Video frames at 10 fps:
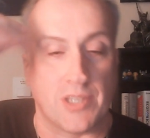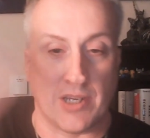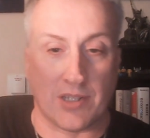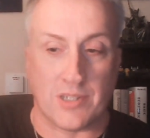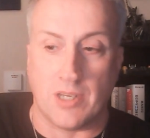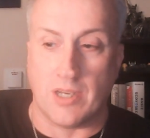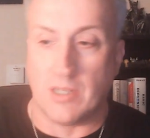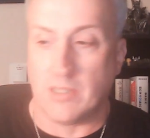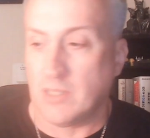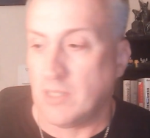that
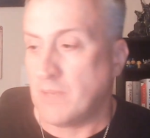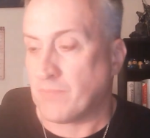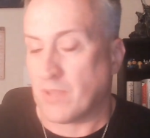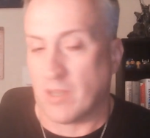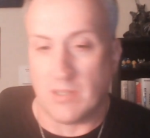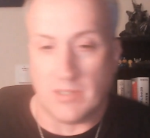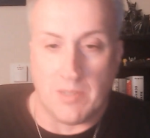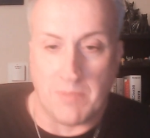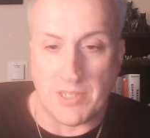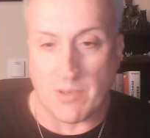uh, the
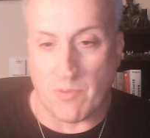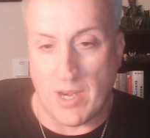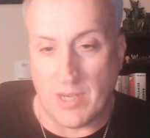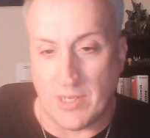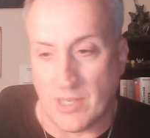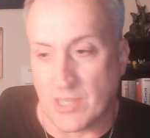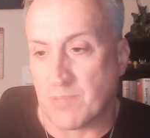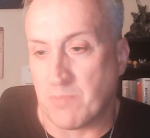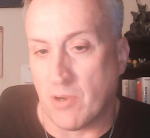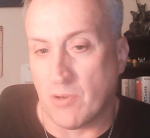amazing Randi
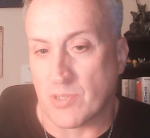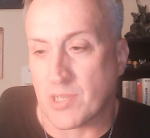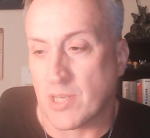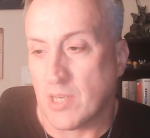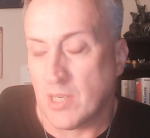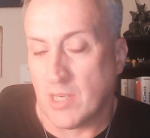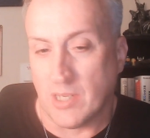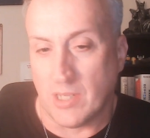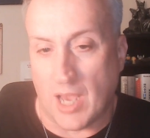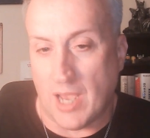exposed.
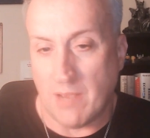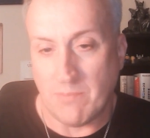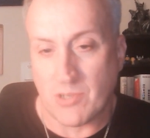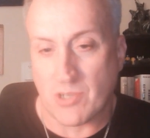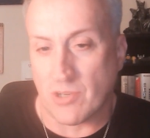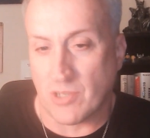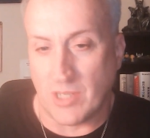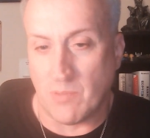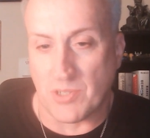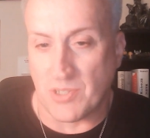I'm sure
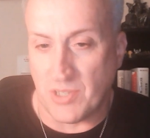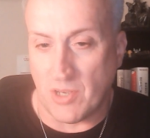he wasn't